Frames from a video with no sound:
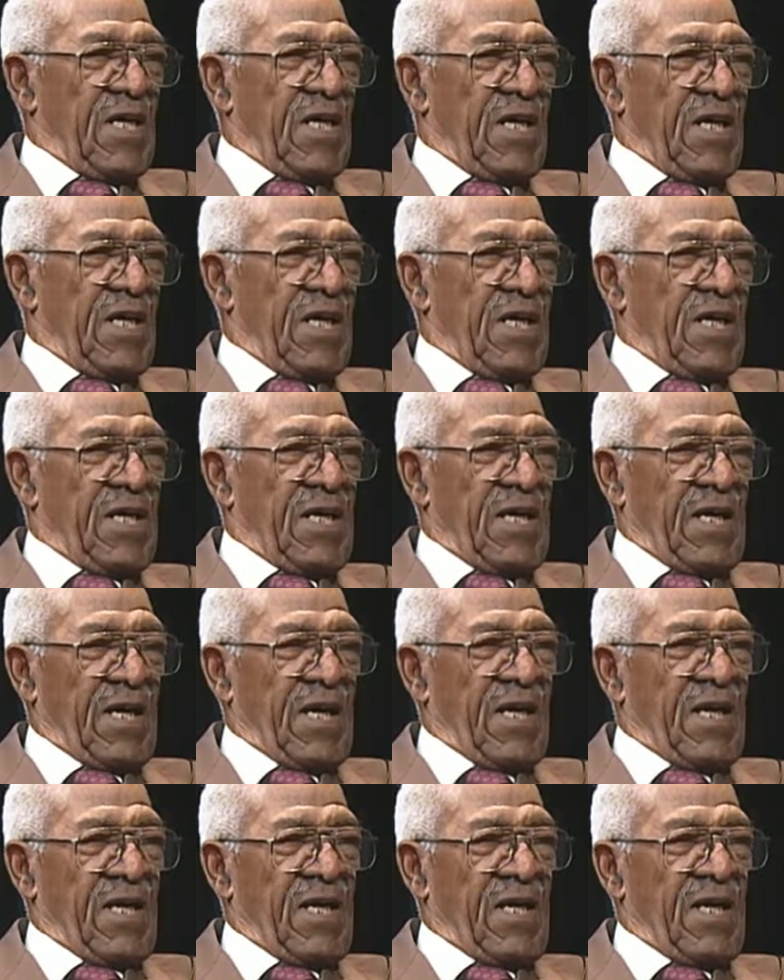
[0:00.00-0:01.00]
And I
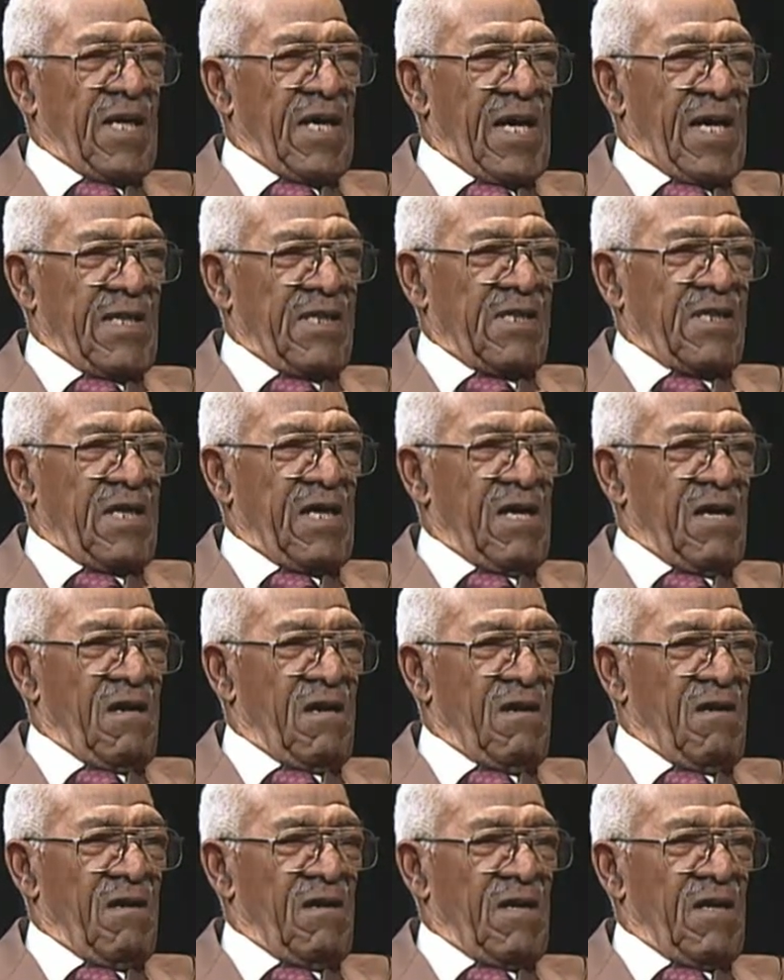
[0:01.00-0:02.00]
got
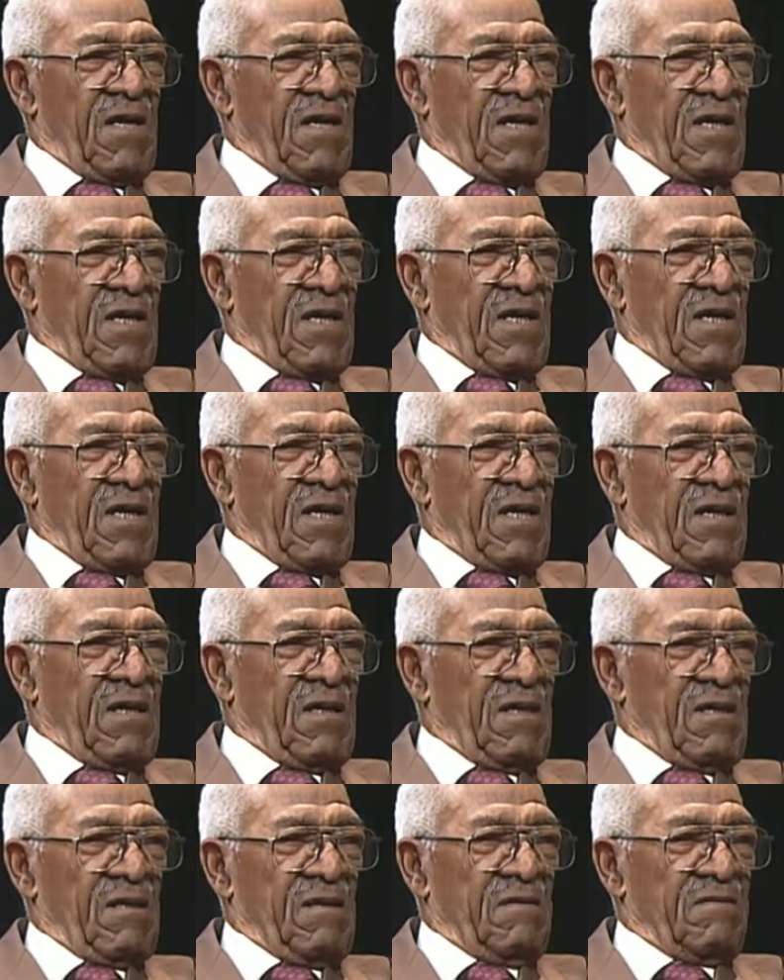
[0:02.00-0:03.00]
there
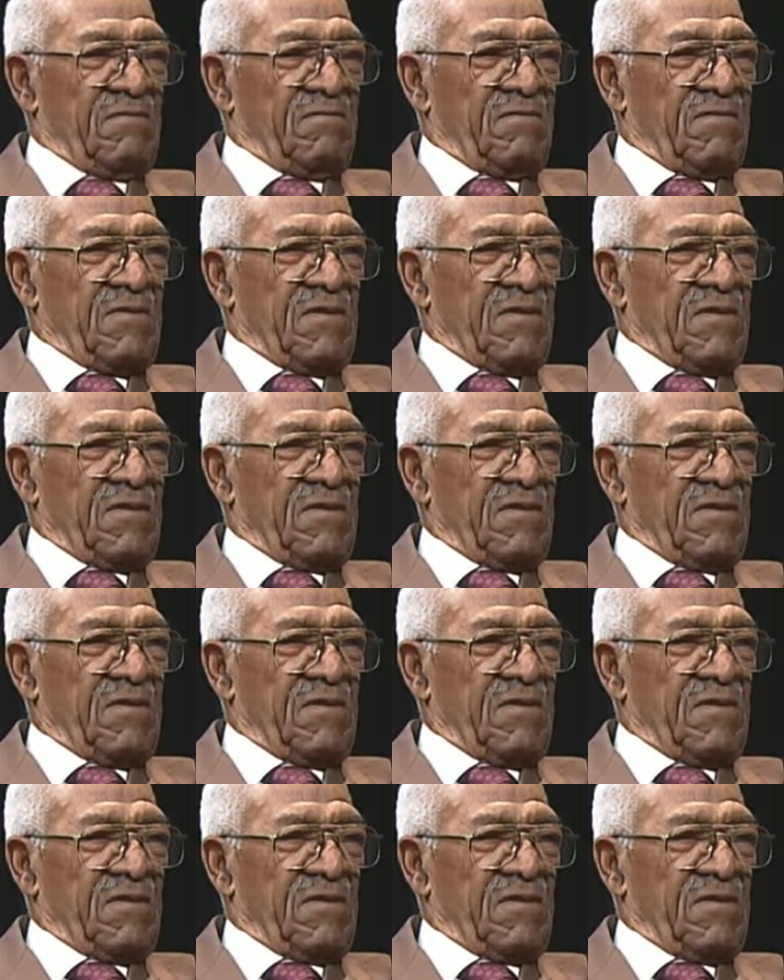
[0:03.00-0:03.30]
to